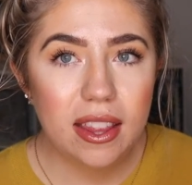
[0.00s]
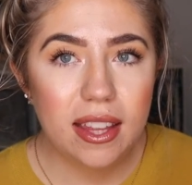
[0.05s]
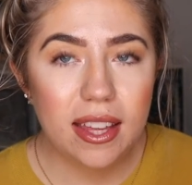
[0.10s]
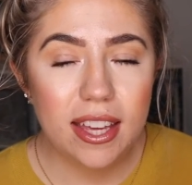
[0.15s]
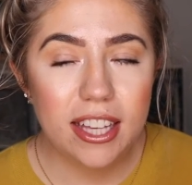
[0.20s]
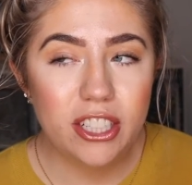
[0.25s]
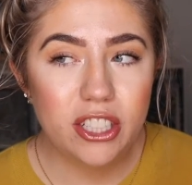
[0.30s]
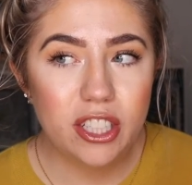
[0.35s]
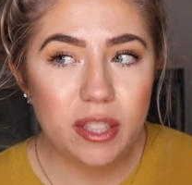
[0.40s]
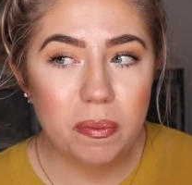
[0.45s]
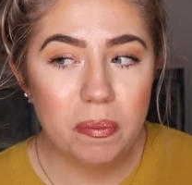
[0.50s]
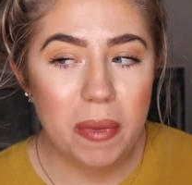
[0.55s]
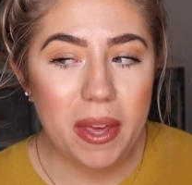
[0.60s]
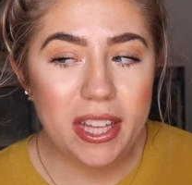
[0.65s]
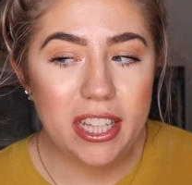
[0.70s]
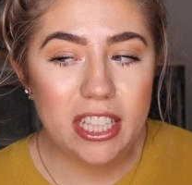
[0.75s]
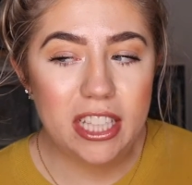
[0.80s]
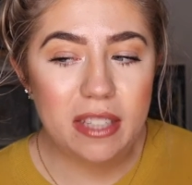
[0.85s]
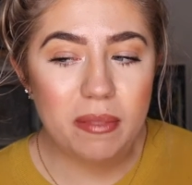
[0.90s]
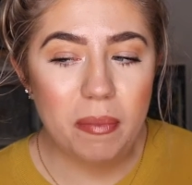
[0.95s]
it just
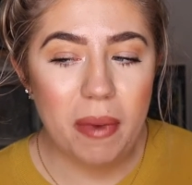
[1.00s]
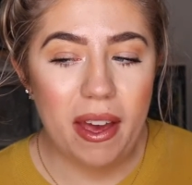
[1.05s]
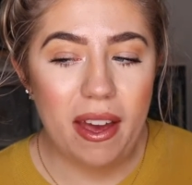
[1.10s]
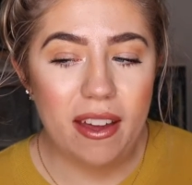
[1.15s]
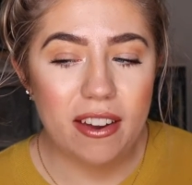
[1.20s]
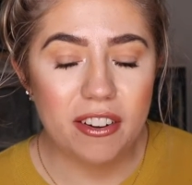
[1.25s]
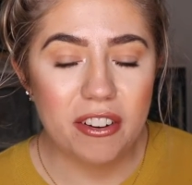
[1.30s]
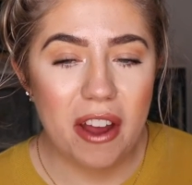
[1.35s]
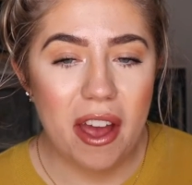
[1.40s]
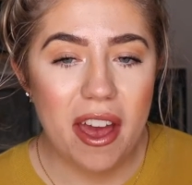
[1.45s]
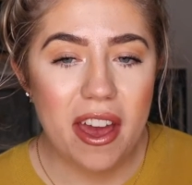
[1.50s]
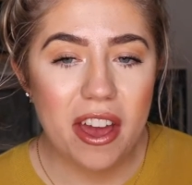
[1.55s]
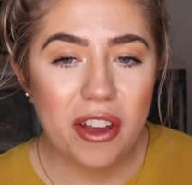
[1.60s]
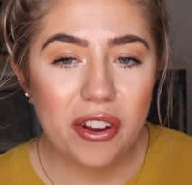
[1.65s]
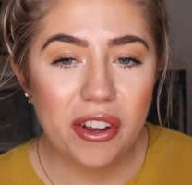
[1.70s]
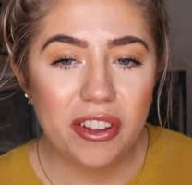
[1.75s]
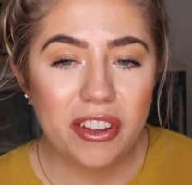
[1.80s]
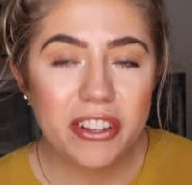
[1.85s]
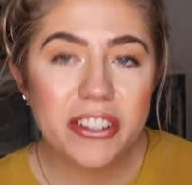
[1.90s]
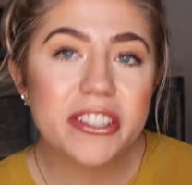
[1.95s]
makes my under eye
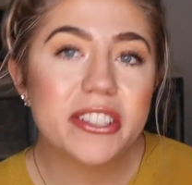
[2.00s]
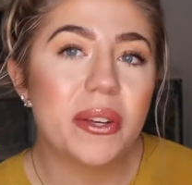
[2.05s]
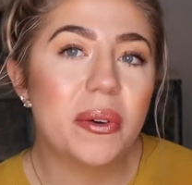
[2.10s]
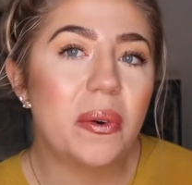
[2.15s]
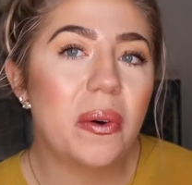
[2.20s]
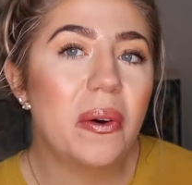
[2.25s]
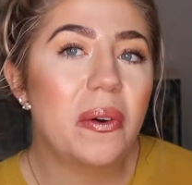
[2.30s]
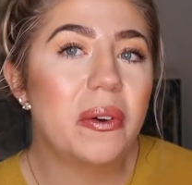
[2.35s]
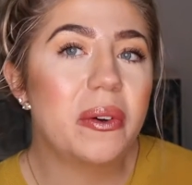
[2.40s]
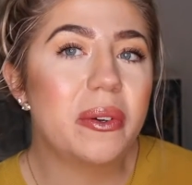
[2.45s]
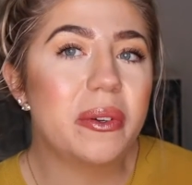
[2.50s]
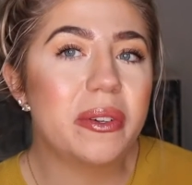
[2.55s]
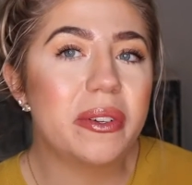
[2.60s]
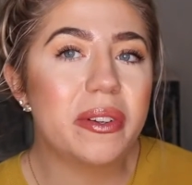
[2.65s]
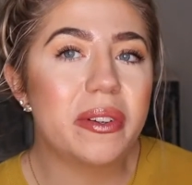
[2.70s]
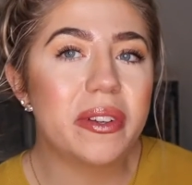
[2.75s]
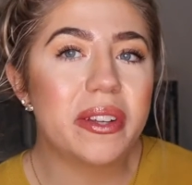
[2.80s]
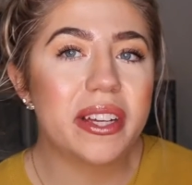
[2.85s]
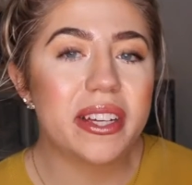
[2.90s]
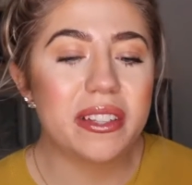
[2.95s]
area look so
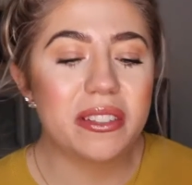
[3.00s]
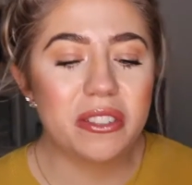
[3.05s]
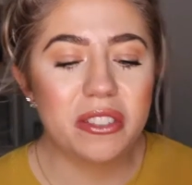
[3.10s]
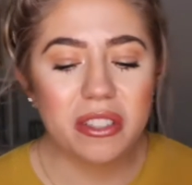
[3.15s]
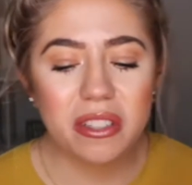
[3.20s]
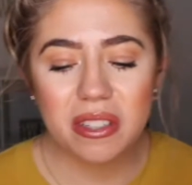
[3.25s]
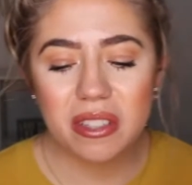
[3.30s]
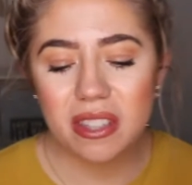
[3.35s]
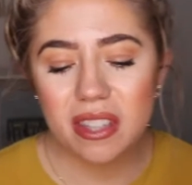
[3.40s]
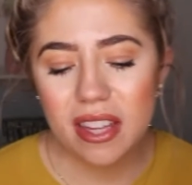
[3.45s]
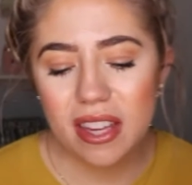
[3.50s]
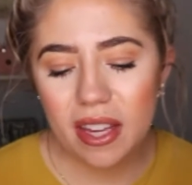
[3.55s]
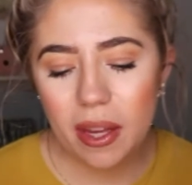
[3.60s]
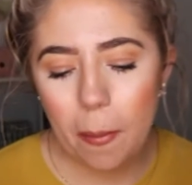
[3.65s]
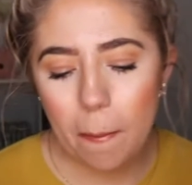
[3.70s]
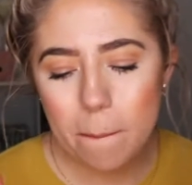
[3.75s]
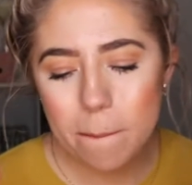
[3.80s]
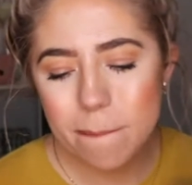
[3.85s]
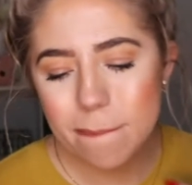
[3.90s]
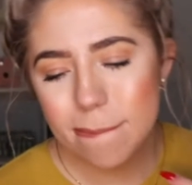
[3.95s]
old and just like
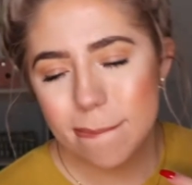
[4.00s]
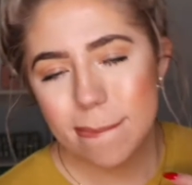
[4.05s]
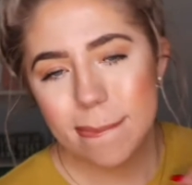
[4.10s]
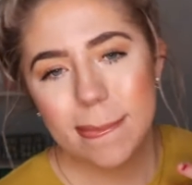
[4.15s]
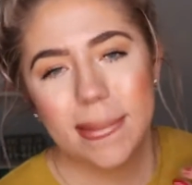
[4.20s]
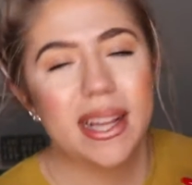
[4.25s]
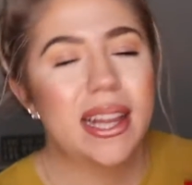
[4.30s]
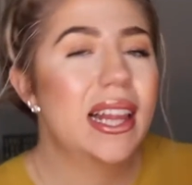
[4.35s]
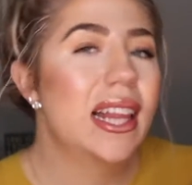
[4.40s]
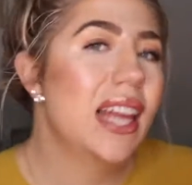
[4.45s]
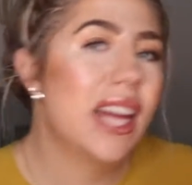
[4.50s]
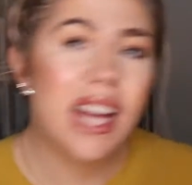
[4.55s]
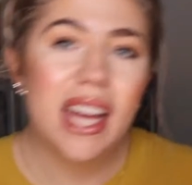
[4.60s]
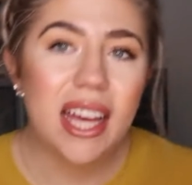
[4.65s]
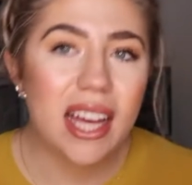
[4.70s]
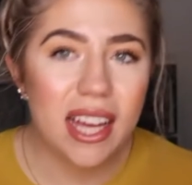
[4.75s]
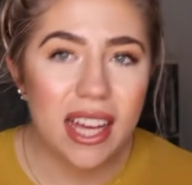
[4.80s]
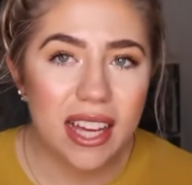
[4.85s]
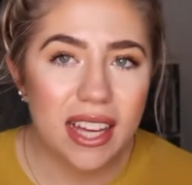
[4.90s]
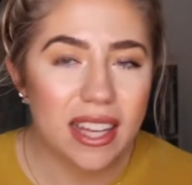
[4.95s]

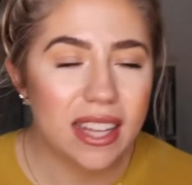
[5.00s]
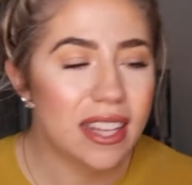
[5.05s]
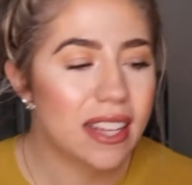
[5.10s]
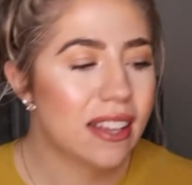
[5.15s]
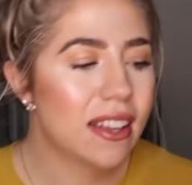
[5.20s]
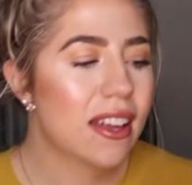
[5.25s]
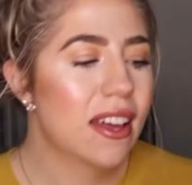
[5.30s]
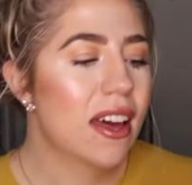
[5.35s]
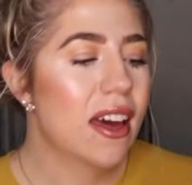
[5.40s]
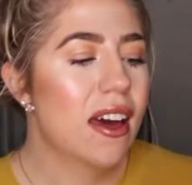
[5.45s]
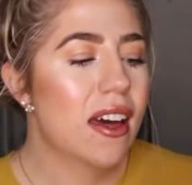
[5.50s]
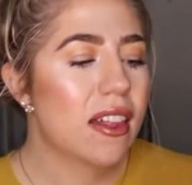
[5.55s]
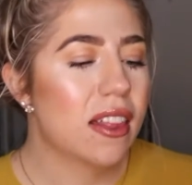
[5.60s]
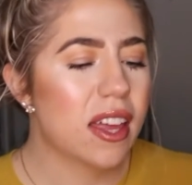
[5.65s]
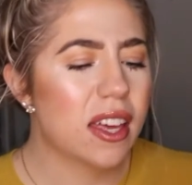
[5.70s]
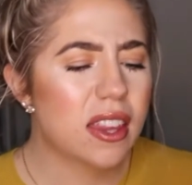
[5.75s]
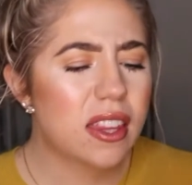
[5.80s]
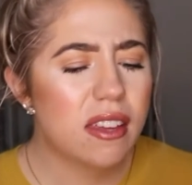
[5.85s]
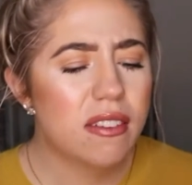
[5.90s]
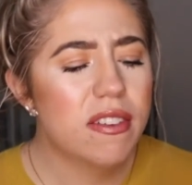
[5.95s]
blah.
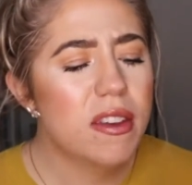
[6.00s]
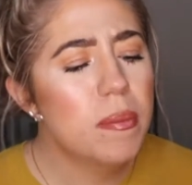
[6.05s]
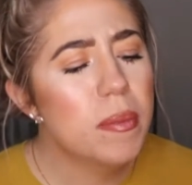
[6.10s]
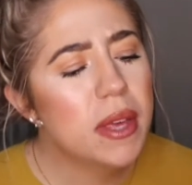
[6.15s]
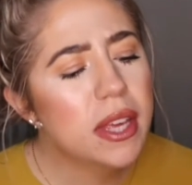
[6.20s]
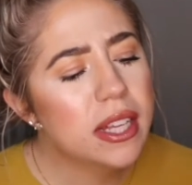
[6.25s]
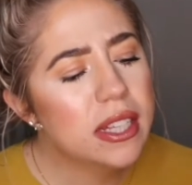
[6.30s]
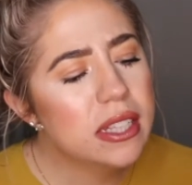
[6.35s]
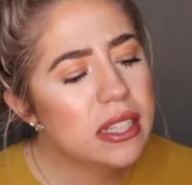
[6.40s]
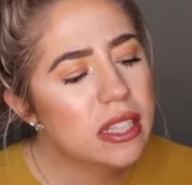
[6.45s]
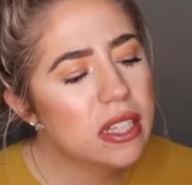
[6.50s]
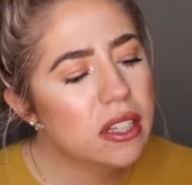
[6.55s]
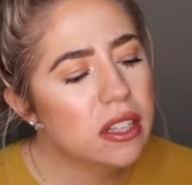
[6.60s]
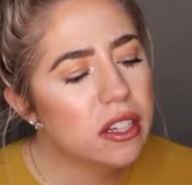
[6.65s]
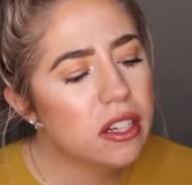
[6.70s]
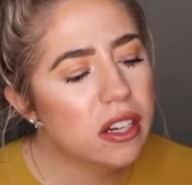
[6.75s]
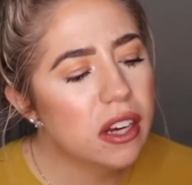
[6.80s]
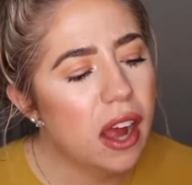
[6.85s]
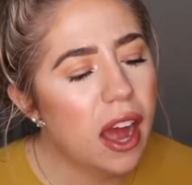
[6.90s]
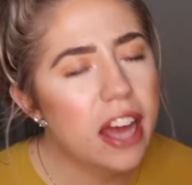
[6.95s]
Like the Fit Me
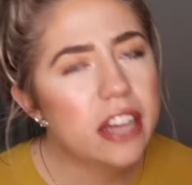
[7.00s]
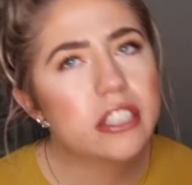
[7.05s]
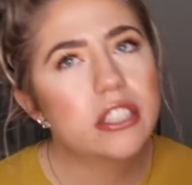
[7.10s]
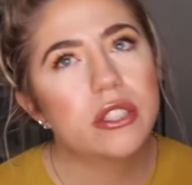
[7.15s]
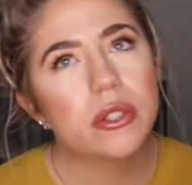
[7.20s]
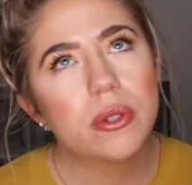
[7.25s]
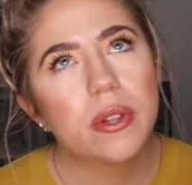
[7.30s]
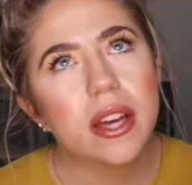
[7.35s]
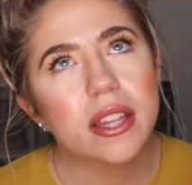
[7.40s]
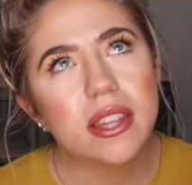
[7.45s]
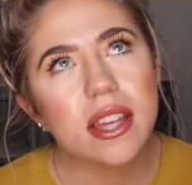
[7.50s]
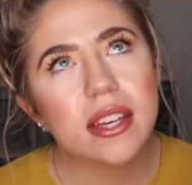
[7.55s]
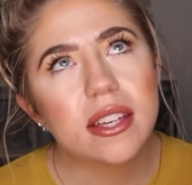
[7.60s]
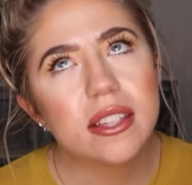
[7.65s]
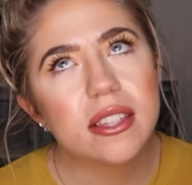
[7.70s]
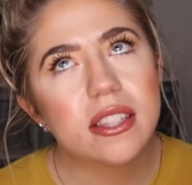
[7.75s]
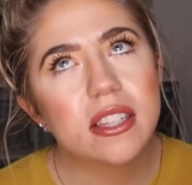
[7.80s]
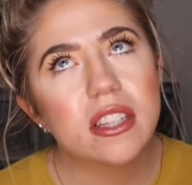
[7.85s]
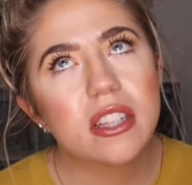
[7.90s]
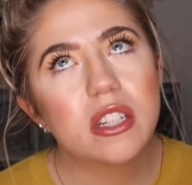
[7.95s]
concealer, I do like that
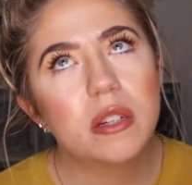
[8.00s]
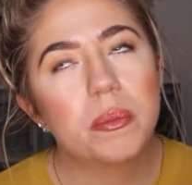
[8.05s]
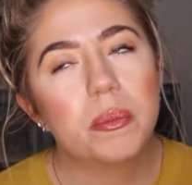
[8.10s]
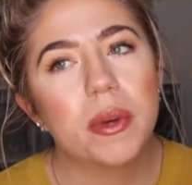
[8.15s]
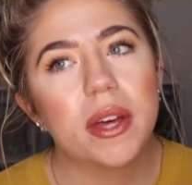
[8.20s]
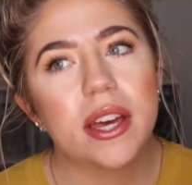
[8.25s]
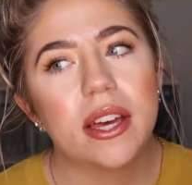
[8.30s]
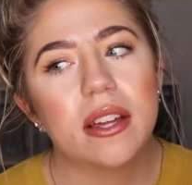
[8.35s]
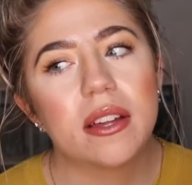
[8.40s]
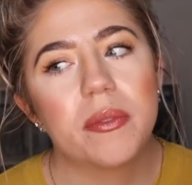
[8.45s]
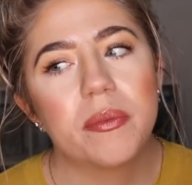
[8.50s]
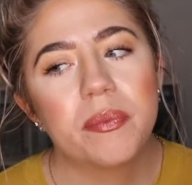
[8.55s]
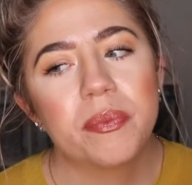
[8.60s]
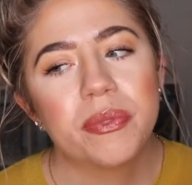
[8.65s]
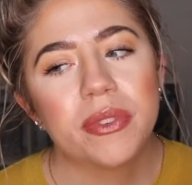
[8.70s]
concealer, but